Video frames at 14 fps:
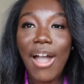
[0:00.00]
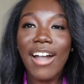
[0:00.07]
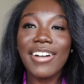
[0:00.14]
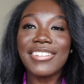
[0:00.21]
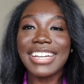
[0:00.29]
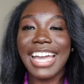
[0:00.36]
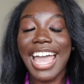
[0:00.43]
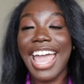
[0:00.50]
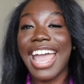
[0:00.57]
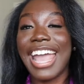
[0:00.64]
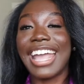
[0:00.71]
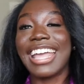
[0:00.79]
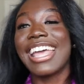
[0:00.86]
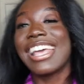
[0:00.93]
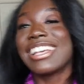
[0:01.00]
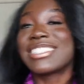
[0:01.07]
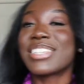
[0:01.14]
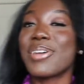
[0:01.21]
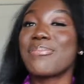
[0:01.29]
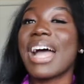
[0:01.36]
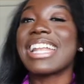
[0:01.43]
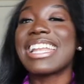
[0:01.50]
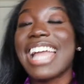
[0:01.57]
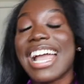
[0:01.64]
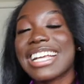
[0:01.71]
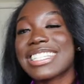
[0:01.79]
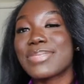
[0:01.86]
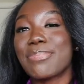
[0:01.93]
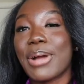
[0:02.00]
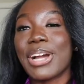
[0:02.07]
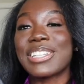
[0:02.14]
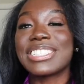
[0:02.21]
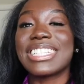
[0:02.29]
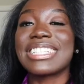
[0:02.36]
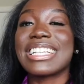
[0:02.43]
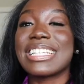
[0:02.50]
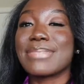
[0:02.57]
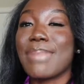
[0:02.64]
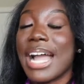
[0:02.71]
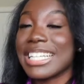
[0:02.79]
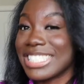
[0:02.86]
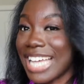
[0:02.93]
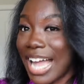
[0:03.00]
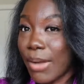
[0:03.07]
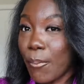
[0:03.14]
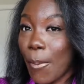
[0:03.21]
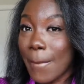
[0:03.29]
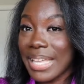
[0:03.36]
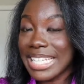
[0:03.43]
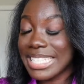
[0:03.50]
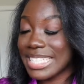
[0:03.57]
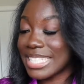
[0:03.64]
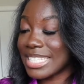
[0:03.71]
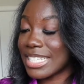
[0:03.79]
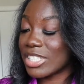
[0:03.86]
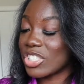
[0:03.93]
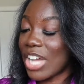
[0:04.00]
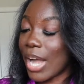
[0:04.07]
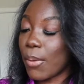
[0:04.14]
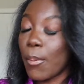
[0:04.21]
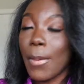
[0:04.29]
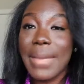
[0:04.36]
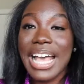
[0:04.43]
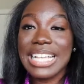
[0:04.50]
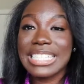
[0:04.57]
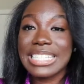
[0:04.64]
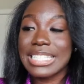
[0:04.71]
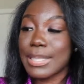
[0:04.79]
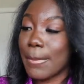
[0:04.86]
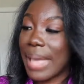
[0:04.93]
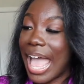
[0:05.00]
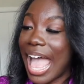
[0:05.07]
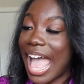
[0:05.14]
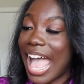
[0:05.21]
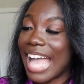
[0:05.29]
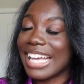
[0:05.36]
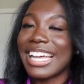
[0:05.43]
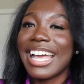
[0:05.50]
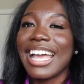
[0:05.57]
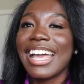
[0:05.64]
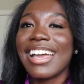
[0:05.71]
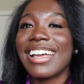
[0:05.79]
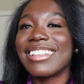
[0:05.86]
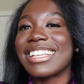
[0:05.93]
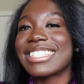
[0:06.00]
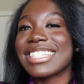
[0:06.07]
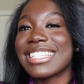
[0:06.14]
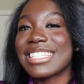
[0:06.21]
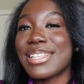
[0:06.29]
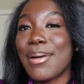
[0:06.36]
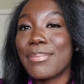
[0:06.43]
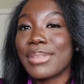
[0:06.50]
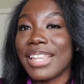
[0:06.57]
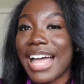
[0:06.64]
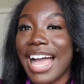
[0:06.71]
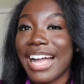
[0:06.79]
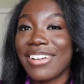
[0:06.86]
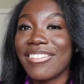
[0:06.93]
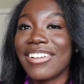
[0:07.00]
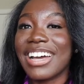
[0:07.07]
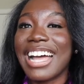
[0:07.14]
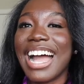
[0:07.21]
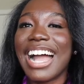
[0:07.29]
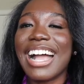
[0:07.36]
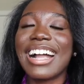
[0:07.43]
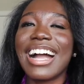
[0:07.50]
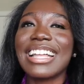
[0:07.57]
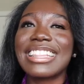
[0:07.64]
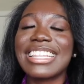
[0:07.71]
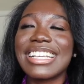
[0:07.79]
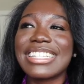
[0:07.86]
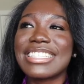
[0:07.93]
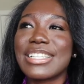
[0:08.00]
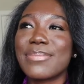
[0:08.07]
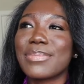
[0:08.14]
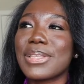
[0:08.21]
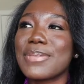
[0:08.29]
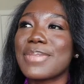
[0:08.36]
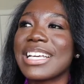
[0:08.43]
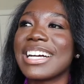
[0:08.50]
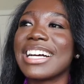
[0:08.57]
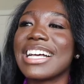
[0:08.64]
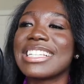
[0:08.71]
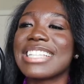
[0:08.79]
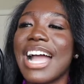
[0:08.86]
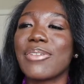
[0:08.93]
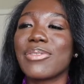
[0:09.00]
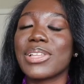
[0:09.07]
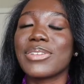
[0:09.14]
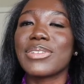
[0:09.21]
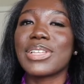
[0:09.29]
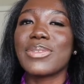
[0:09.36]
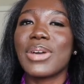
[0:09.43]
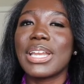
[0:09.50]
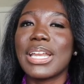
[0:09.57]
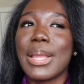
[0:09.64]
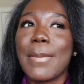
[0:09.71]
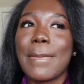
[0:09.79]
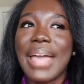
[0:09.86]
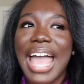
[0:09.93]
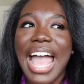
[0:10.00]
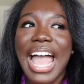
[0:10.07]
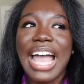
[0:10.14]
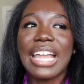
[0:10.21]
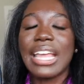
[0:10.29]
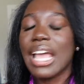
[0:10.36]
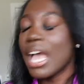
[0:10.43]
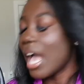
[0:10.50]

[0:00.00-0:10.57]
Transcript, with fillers: okay so my next purchase is my jacquemus Jacquemus bag and this is the black one I got this simply because I really really wanted it bad